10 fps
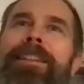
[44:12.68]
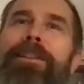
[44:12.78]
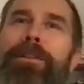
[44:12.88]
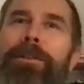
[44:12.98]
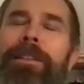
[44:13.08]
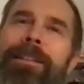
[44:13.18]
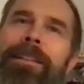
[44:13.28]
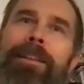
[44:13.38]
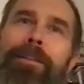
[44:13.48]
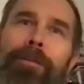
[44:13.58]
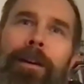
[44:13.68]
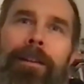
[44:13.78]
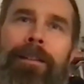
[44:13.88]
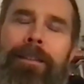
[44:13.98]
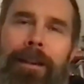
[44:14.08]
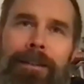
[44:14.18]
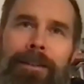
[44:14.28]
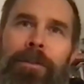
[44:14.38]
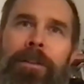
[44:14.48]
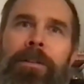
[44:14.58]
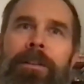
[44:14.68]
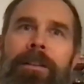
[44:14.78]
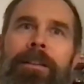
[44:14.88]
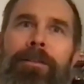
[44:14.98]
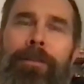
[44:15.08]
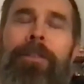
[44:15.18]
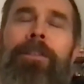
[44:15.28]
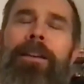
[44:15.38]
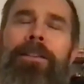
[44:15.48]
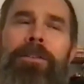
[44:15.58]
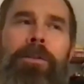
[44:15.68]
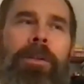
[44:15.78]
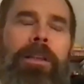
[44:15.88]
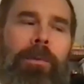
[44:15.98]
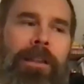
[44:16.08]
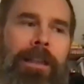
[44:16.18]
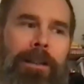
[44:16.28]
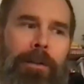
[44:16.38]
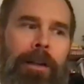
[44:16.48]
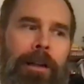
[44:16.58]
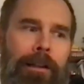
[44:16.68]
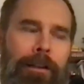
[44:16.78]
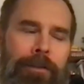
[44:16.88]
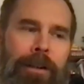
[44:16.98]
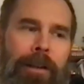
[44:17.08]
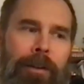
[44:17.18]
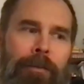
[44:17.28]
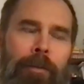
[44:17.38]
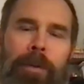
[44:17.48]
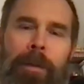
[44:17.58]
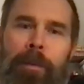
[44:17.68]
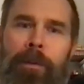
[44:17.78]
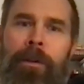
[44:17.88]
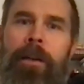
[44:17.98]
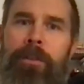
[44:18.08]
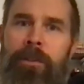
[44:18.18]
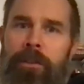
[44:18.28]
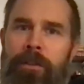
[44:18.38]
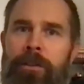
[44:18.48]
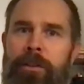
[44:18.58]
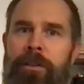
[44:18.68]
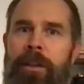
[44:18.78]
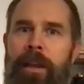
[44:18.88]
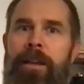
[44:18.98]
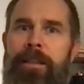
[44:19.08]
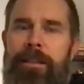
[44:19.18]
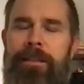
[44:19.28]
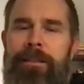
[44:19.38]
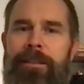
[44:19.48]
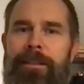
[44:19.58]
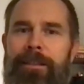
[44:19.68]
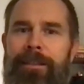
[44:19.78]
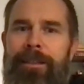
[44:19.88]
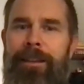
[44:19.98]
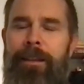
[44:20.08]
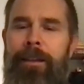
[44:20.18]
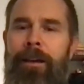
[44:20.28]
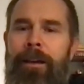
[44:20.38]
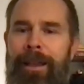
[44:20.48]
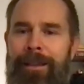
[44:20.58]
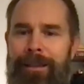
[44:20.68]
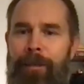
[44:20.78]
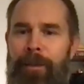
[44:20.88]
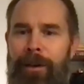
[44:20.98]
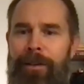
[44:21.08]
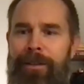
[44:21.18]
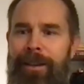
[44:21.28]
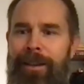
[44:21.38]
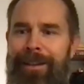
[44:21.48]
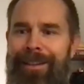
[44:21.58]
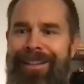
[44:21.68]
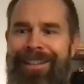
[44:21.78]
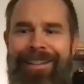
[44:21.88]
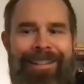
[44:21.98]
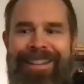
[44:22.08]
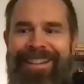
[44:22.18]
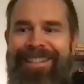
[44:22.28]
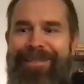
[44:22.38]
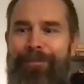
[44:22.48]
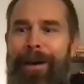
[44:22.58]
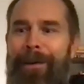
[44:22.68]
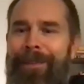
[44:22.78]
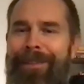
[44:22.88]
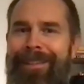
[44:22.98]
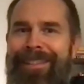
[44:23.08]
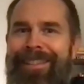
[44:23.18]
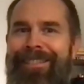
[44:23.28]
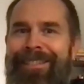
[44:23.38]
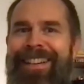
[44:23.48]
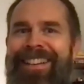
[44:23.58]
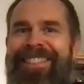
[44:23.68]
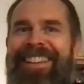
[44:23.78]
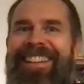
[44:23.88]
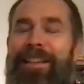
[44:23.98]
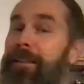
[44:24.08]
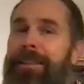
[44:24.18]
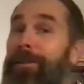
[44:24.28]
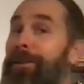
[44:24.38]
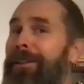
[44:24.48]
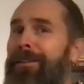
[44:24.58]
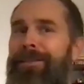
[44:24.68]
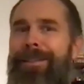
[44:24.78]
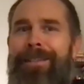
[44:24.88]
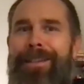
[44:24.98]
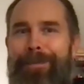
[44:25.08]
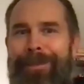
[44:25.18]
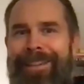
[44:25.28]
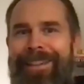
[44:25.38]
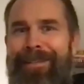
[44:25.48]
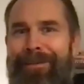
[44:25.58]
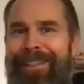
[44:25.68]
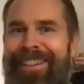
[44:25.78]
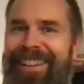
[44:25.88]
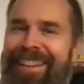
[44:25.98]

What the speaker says: We do as a fun side story. We get quite a lot of traffic from people who just searches as, and then ends up in our site, and then bounces really quickly because they were looking for something completely different.